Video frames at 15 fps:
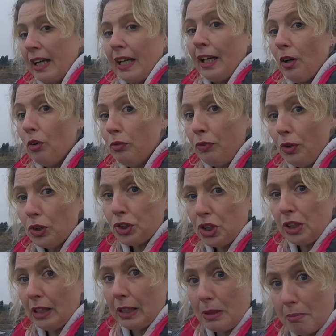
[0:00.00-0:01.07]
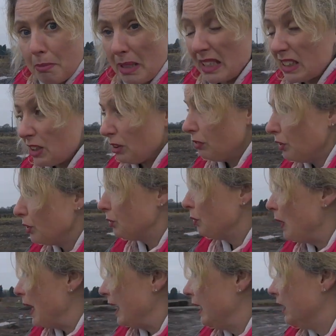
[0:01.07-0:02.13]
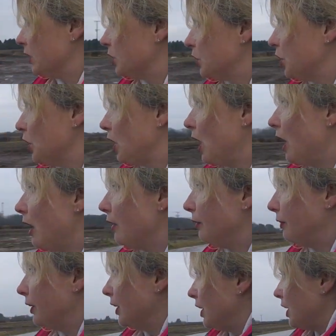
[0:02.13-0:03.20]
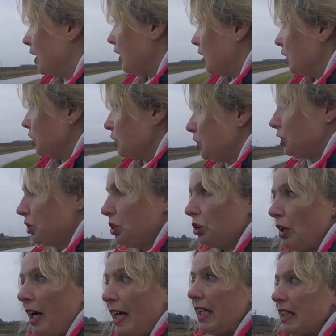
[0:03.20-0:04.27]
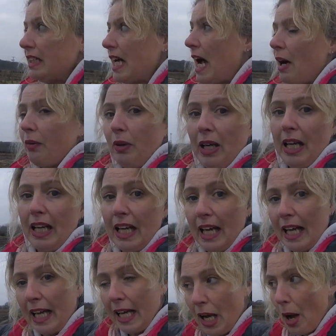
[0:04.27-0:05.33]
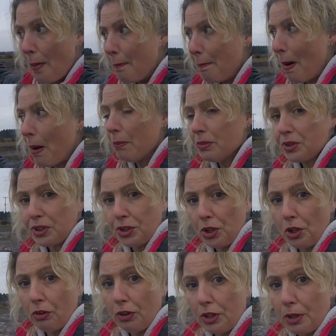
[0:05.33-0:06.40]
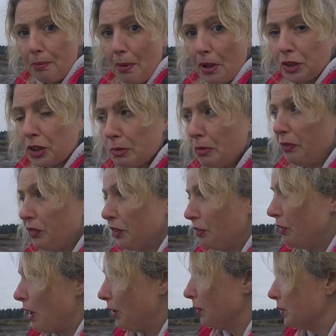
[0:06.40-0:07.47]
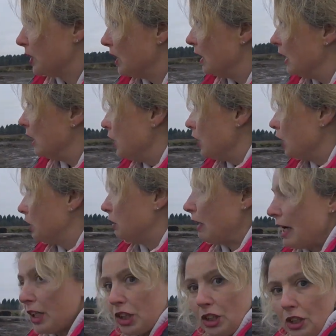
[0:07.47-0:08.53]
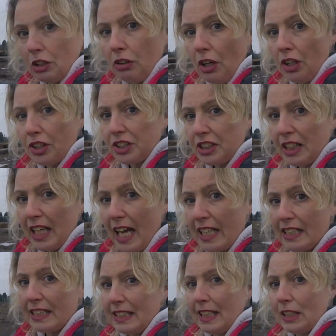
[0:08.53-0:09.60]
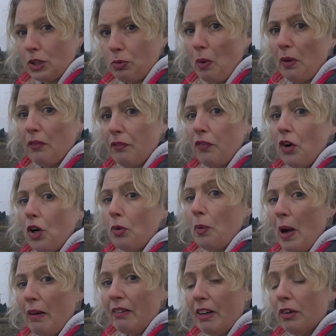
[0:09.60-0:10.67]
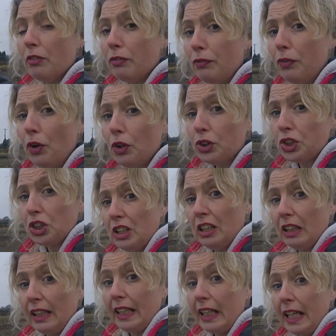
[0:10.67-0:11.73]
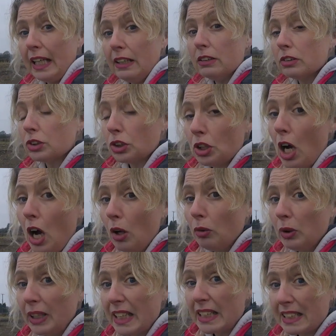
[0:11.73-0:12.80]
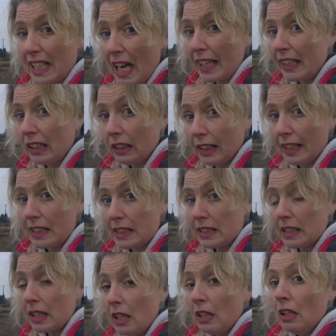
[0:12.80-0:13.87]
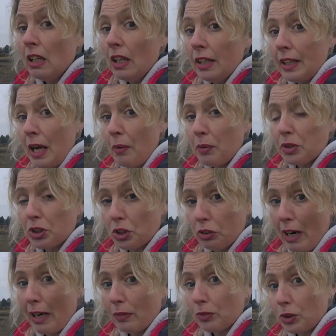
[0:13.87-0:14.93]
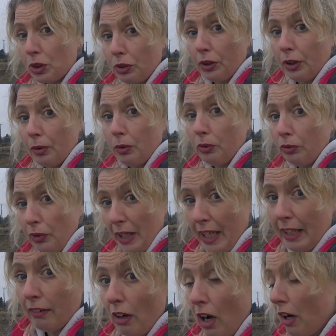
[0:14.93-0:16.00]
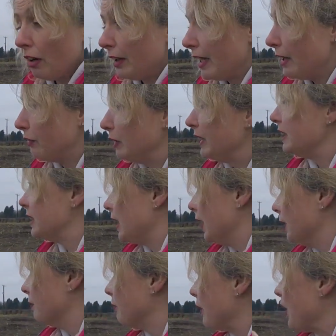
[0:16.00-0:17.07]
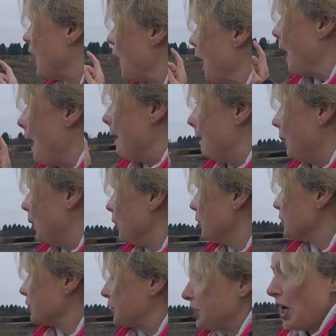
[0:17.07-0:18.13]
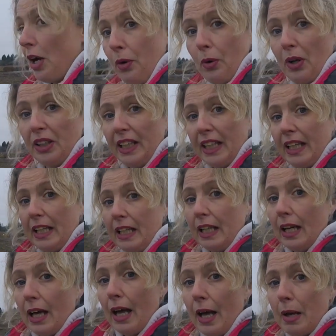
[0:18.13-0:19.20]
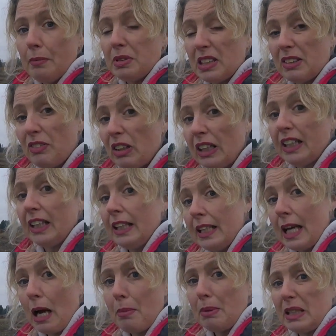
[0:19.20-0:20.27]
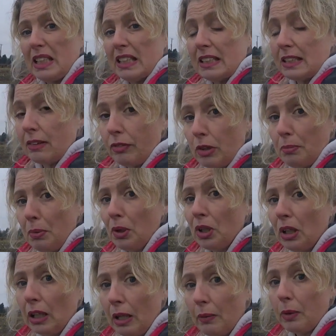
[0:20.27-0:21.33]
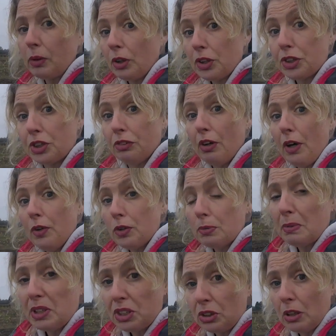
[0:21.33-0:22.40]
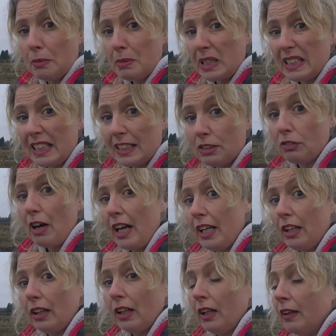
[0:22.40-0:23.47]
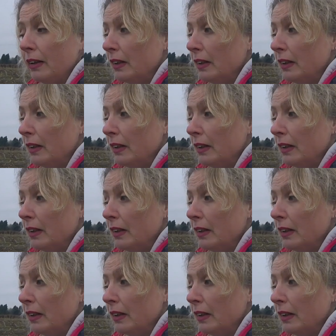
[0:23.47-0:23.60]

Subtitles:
It unfortunately missed the runway, took off straight down here, hit a bomb store at the bottom of the road, crashed across the A614, where it unfortunately killed not only a cyclist that was ground crew here at RAF Lindholme, but also the civilian inhabitants of the bungalow across the road, Mr. and Mrs. Wraith.